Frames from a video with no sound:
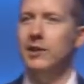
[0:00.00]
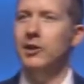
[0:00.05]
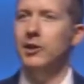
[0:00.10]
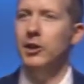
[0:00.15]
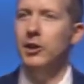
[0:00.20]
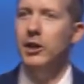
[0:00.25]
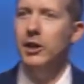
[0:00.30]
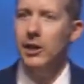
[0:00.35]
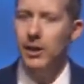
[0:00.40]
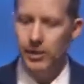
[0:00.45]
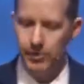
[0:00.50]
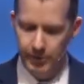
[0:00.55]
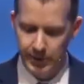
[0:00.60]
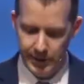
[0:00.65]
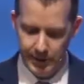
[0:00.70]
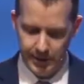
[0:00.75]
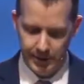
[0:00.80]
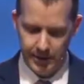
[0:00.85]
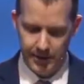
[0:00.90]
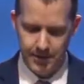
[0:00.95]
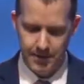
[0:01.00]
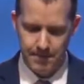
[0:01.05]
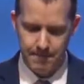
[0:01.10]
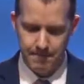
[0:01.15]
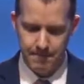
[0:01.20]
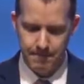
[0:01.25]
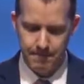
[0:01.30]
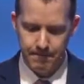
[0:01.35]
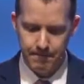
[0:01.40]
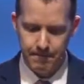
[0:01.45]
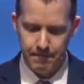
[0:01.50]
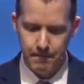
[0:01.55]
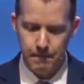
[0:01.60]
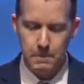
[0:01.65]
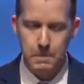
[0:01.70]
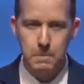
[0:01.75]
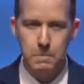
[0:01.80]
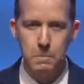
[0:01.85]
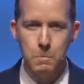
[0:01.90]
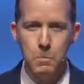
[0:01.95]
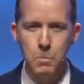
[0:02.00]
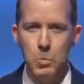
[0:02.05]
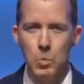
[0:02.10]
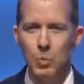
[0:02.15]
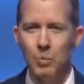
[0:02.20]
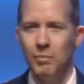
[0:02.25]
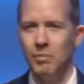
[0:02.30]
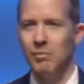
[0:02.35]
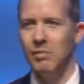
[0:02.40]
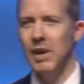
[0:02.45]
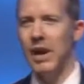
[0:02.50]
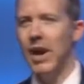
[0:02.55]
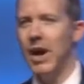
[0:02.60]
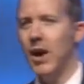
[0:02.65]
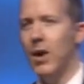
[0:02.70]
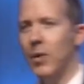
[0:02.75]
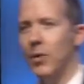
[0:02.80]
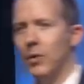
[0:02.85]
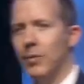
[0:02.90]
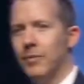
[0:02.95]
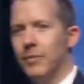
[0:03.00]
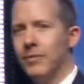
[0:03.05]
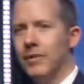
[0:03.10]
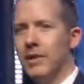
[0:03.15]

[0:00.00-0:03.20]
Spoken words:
her cubs. Now,